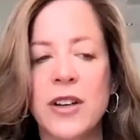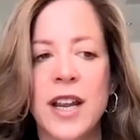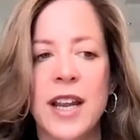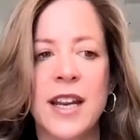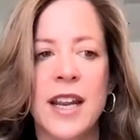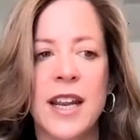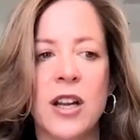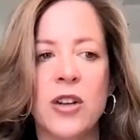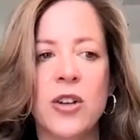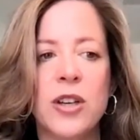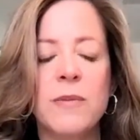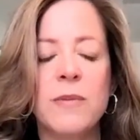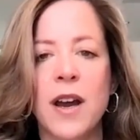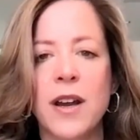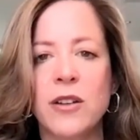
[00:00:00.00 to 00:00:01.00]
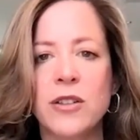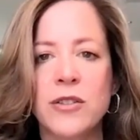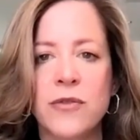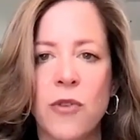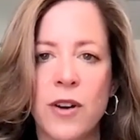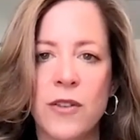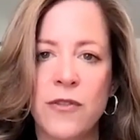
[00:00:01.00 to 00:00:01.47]
and, and, good models
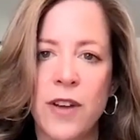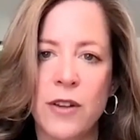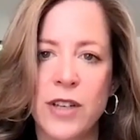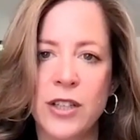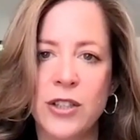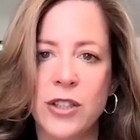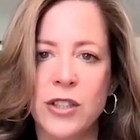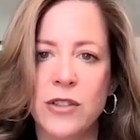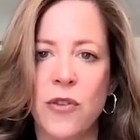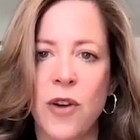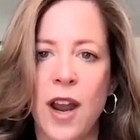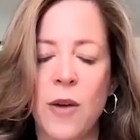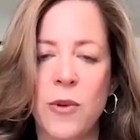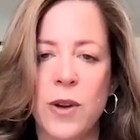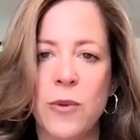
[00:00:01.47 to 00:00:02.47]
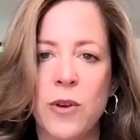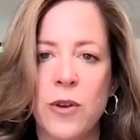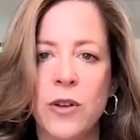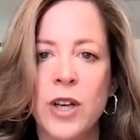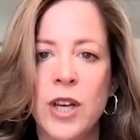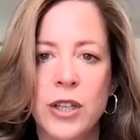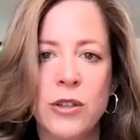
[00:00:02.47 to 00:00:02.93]
for and foundations for how we
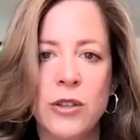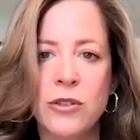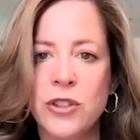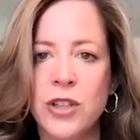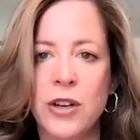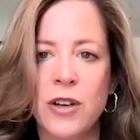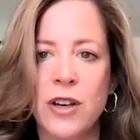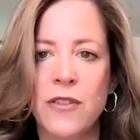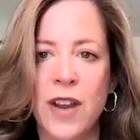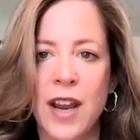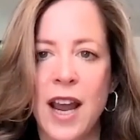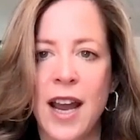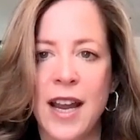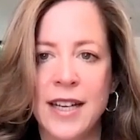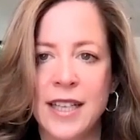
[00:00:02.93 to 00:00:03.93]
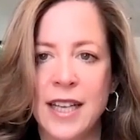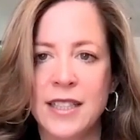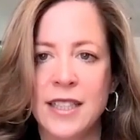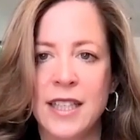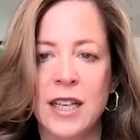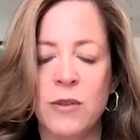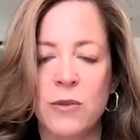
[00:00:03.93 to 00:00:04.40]
will use generative AI
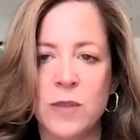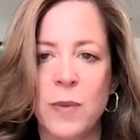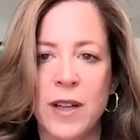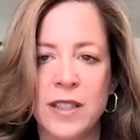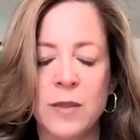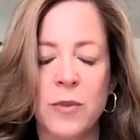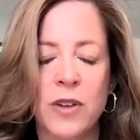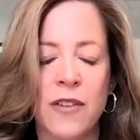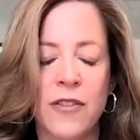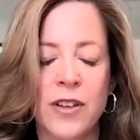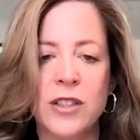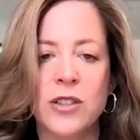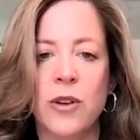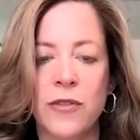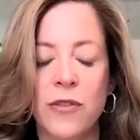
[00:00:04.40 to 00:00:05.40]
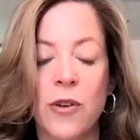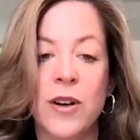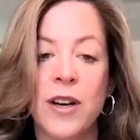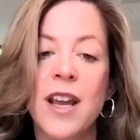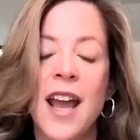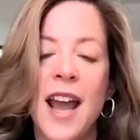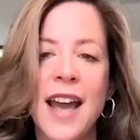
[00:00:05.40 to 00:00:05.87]
testing and responsible governance going forward.